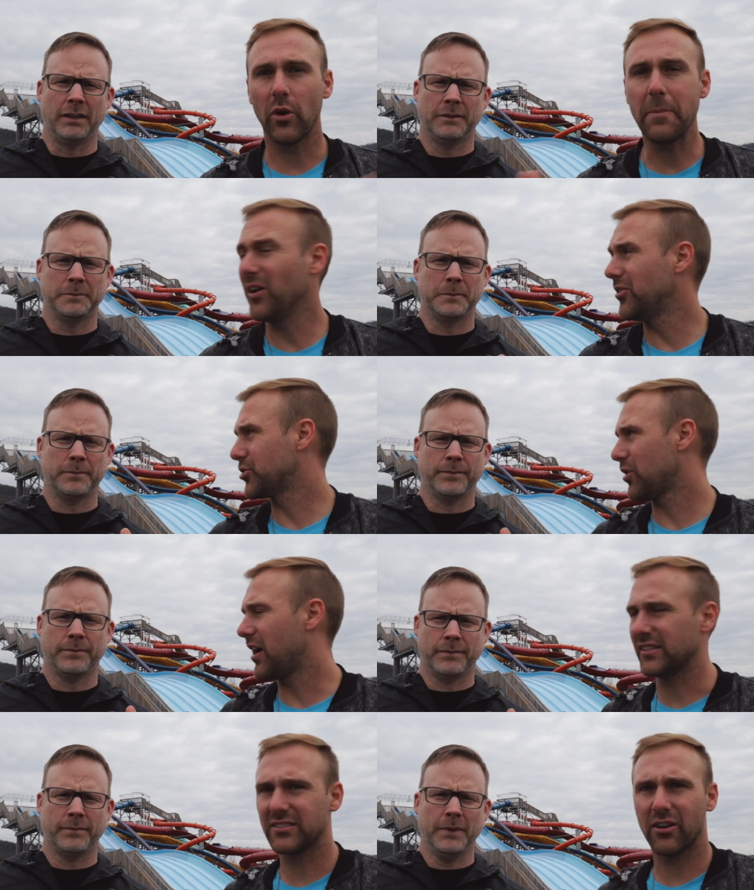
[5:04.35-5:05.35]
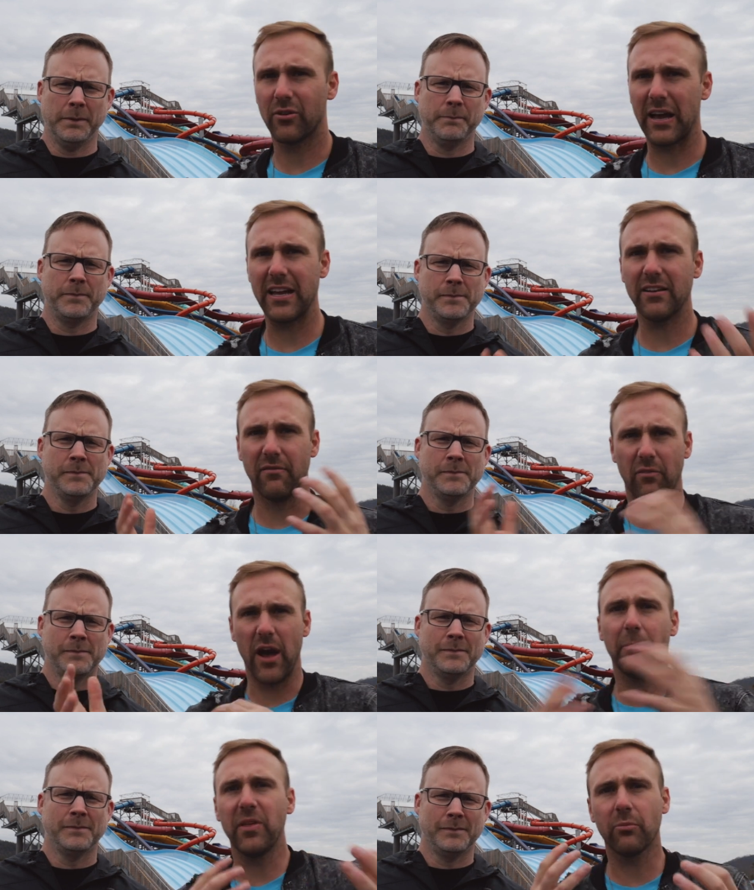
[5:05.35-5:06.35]
Speaker 1: Rebuild the trust, okay?
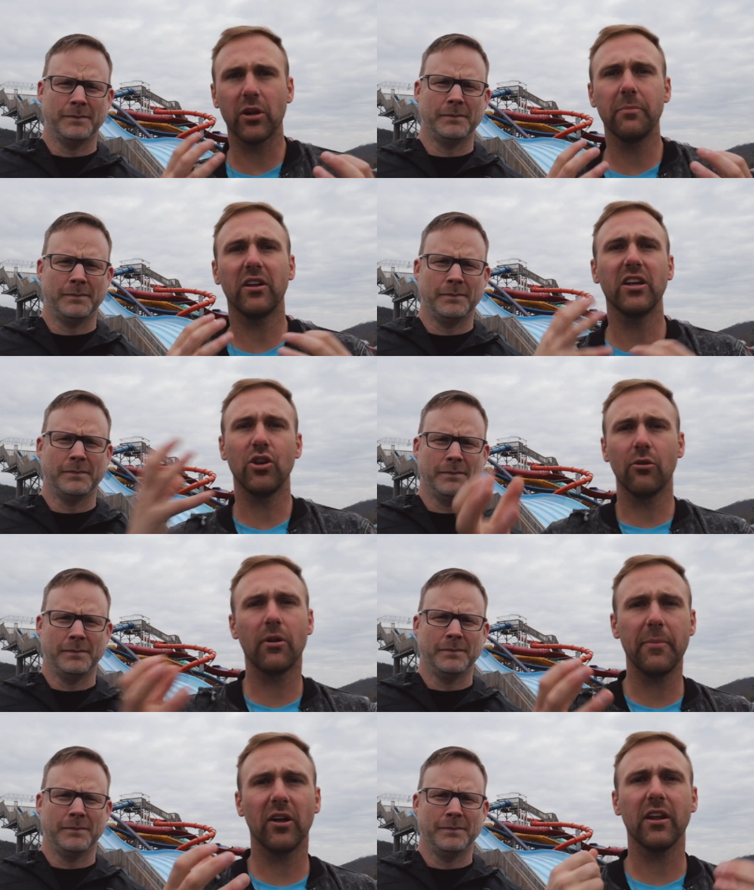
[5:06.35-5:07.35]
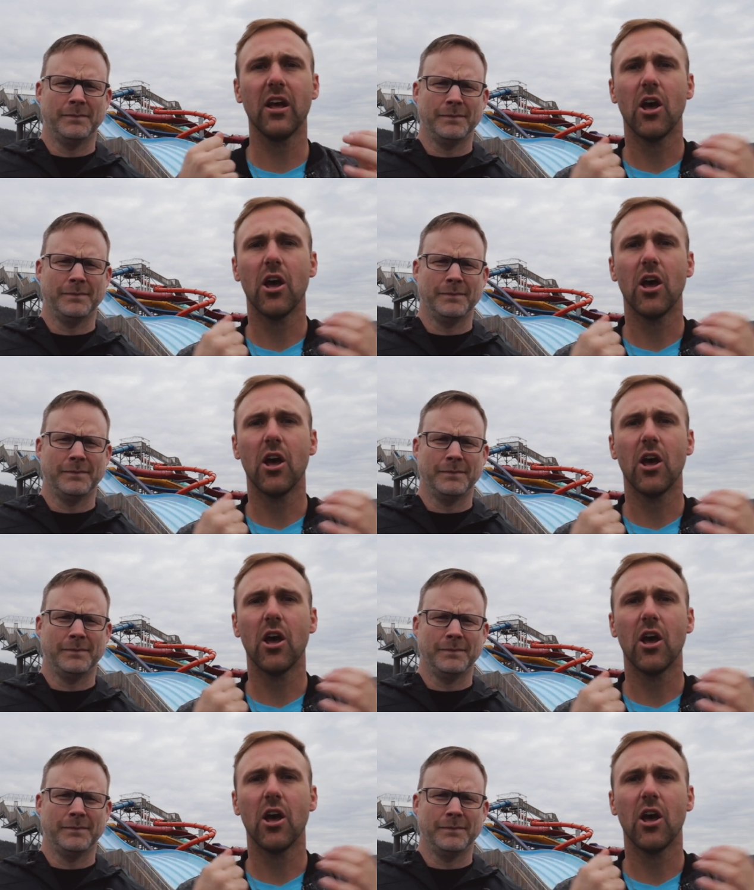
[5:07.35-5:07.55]
Help them rebuild it, you rebuild it.